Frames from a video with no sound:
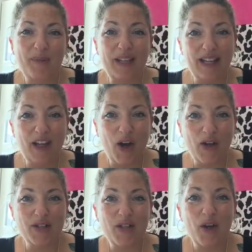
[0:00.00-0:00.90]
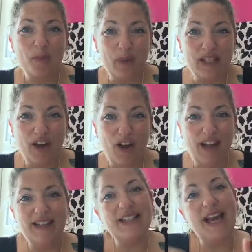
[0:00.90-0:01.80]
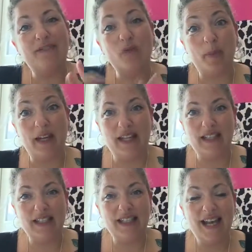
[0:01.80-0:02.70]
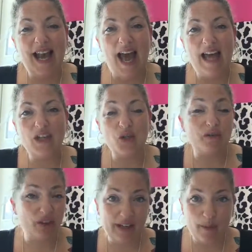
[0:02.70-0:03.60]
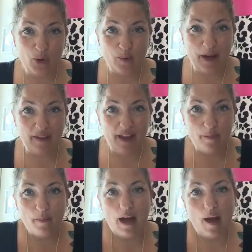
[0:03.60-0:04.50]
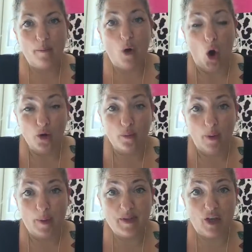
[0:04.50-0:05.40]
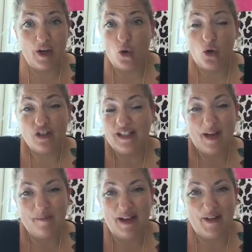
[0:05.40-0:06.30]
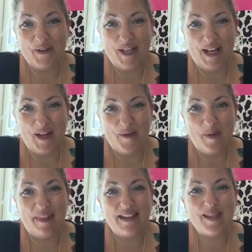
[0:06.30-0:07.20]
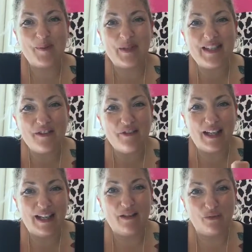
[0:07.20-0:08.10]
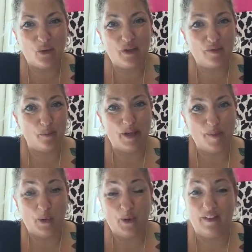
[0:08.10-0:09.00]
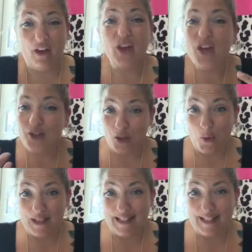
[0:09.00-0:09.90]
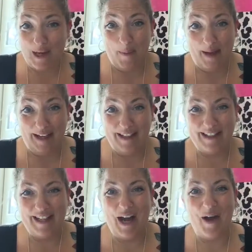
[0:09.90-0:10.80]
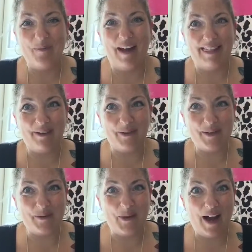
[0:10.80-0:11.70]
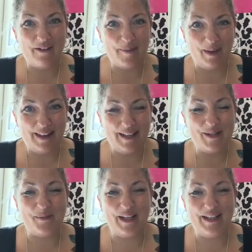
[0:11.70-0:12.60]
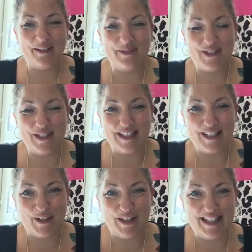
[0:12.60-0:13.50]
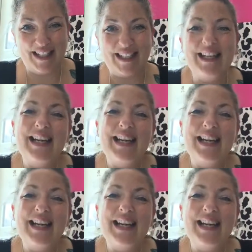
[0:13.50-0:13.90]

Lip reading: Kick Ass, Be Kind, and Repeat. And you can find out more about them on my website, or DM me and I'll tell you. But there's specifically 4 different people, and the quiz is coming. I think we will have it by the end of the week, which is exciting.